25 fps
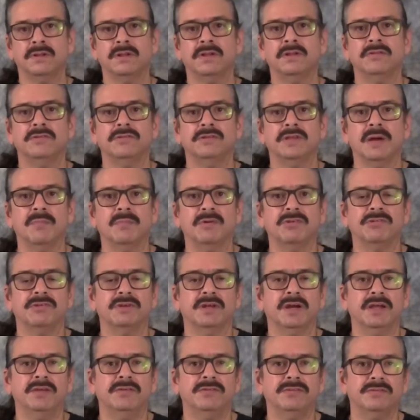See how much
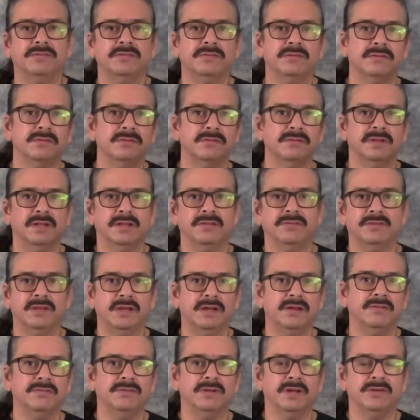
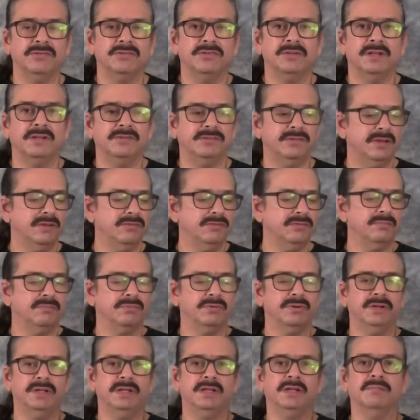nicer that sounds and
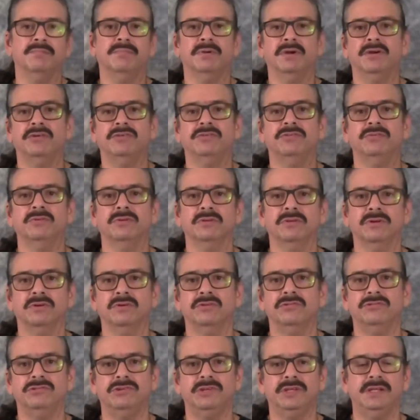pretty compared to a low
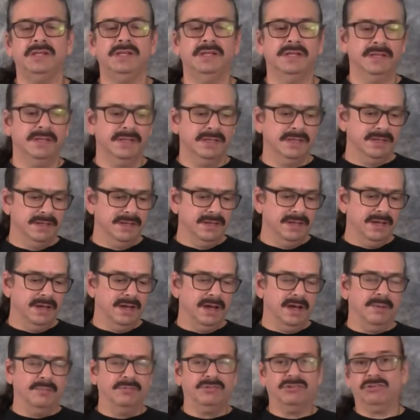G.
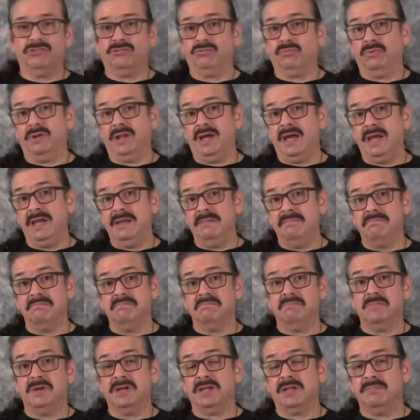It's just what I
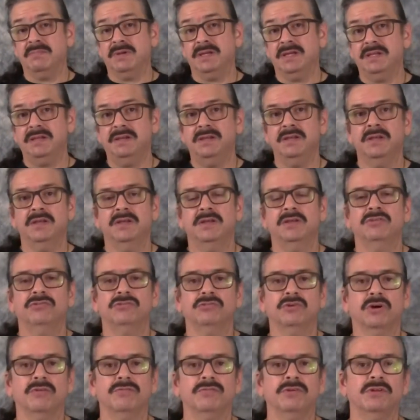recommend.
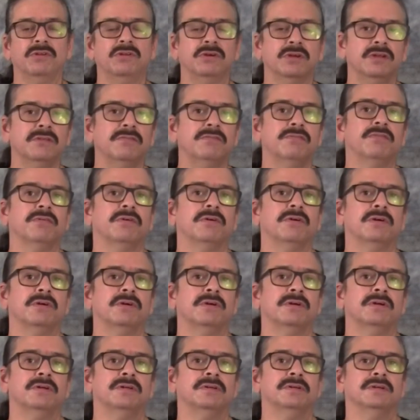So if you're looking
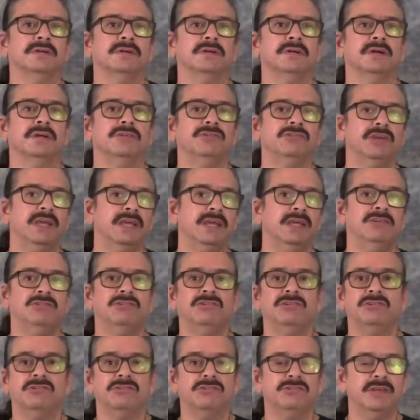for a change
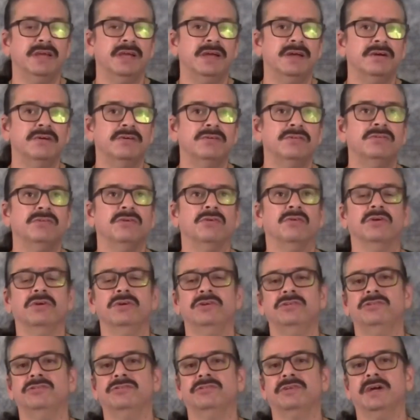in your sound, or
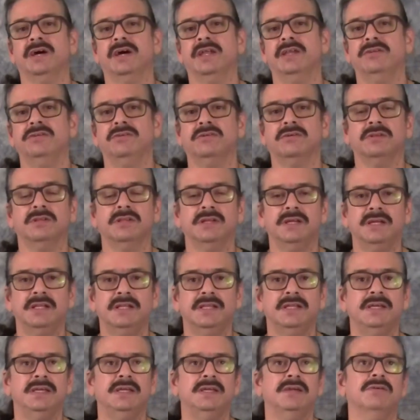you just got a
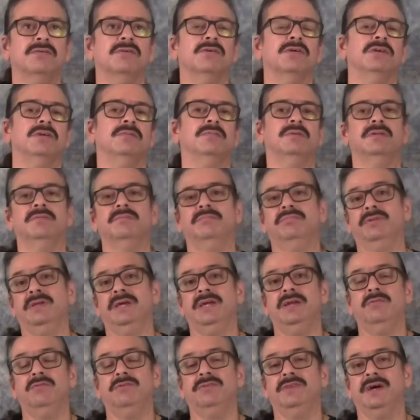ukulele, or you've been
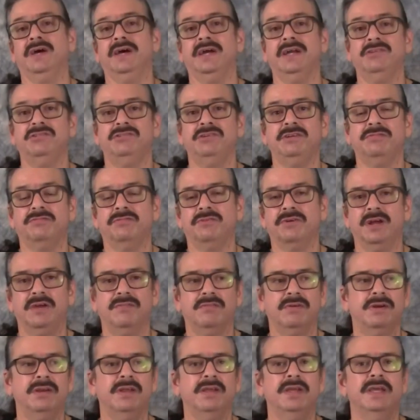playing with the high G
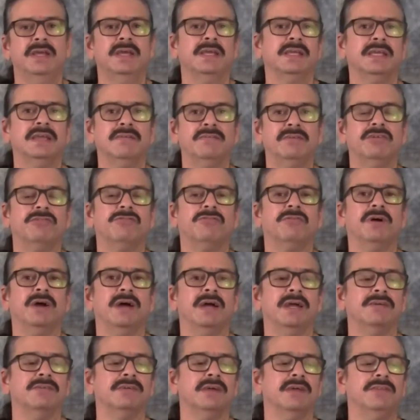forever, give it a try
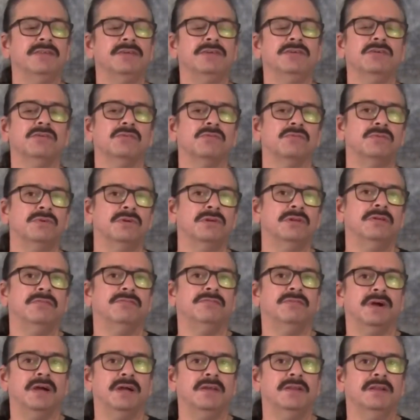because I think you'll really
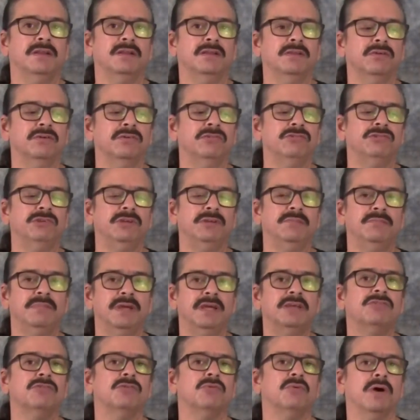find that the low G
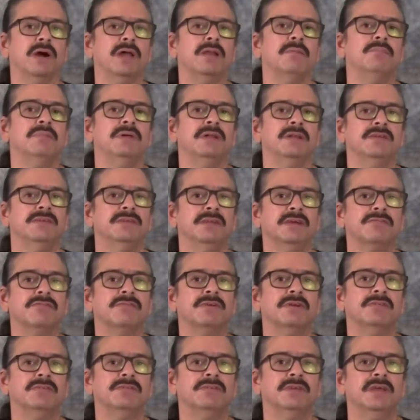makes quite a bit of
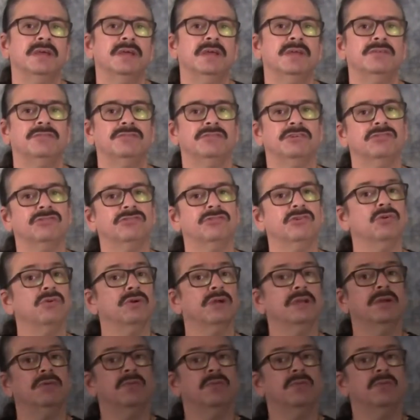difference. Just don't get